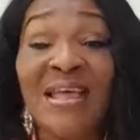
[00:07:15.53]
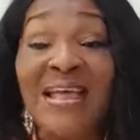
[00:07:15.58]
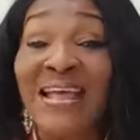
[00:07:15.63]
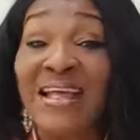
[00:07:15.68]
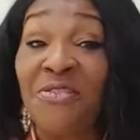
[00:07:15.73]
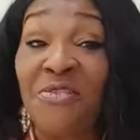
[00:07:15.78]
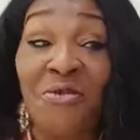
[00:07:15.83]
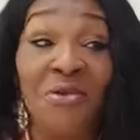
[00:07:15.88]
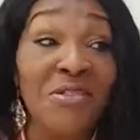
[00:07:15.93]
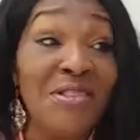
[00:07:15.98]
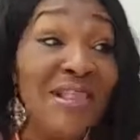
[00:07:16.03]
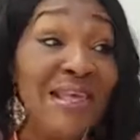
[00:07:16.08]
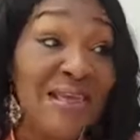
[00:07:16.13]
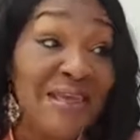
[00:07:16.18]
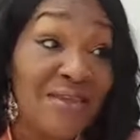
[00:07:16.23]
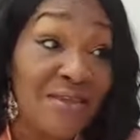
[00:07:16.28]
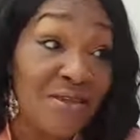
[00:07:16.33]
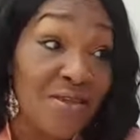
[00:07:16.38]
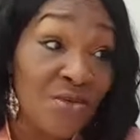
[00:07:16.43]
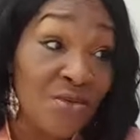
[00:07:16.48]
And
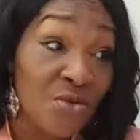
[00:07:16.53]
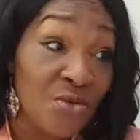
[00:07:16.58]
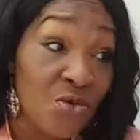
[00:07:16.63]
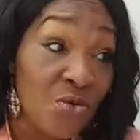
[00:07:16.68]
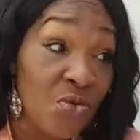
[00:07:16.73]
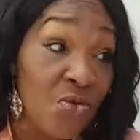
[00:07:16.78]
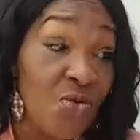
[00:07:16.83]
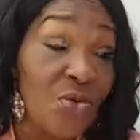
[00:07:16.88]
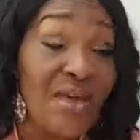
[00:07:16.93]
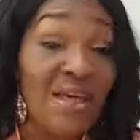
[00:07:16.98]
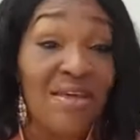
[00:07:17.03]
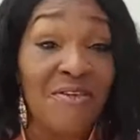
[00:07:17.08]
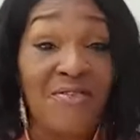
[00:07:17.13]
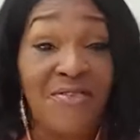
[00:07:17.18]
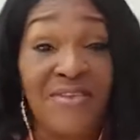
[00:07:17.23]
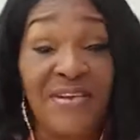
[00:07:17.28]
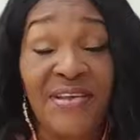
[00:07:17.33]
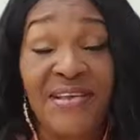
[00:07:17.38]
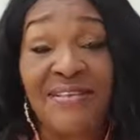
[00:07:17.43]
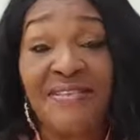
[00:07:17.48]
unlike you
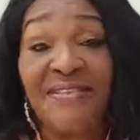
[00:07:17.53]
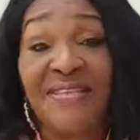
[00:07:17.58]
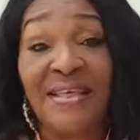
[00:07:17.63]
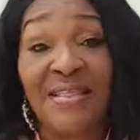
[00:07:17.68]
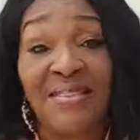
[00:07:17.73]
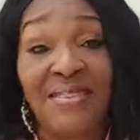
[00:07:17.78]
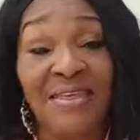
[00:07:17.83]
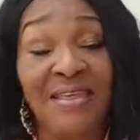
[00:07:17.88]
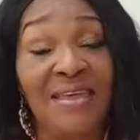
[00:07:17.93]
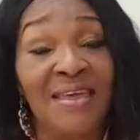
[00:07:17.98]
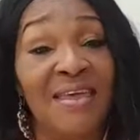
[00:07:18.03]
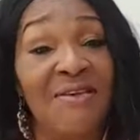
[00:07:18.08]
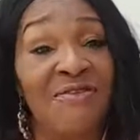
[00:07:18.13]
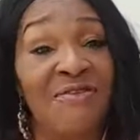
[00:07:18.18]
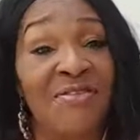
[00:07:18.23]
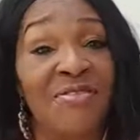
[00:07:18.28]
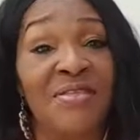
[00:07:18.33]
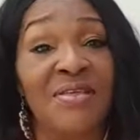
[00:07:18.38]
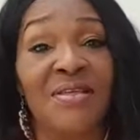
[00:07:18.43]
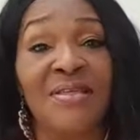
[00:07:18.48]
Africans, I think
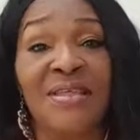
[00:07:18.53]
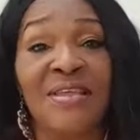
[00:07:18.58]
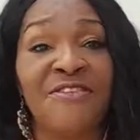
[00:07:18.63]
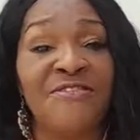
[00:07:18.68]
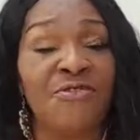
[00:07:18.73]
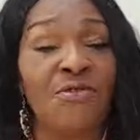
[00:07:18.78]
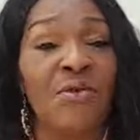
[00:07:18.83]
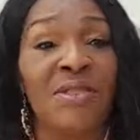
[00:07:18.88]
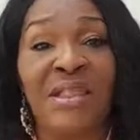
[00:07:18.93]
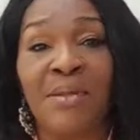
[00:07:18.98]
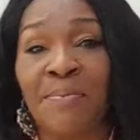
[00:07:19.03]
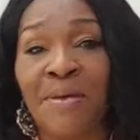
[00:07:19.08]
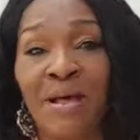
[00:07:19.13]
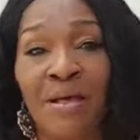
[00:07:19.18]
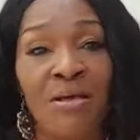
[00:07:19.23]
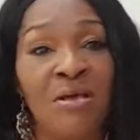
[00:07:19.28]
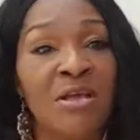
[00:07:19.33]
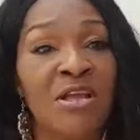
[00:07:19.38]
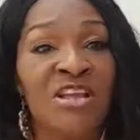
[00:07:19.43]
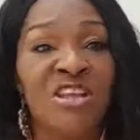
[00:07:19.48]
everything is all
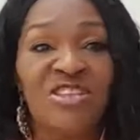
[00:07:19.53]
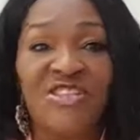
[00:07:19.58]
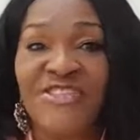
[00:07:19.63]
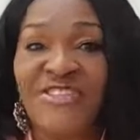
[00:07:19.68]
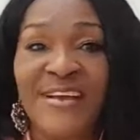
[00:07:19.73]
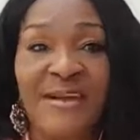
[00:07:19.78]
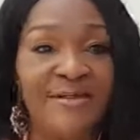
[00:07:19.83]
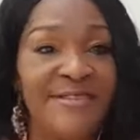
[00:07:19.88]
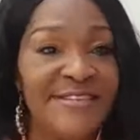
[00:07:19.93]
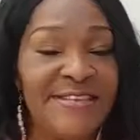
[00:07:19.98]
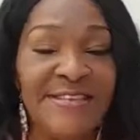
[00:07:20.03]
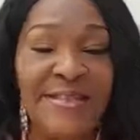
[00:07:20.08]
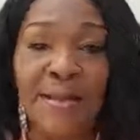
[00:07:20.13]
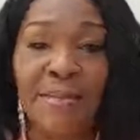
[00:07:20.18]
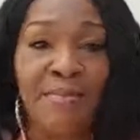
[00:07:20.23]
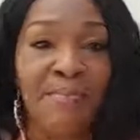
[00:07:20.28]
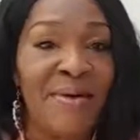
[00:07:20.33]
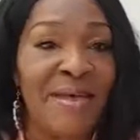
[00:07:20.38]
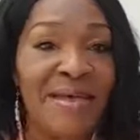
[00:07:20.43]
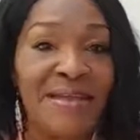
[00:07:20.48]
about shouting
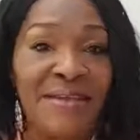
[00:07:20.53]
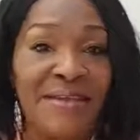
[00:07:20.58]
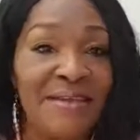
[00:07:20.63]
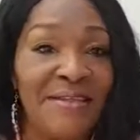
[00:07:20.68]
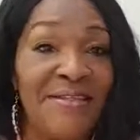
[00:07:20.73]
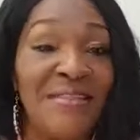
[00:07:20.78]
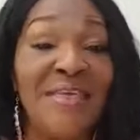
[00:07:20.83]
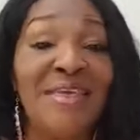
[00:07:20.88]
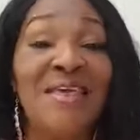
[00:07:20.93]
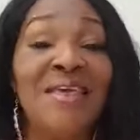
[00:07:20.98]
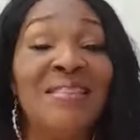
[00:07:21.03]
and barking.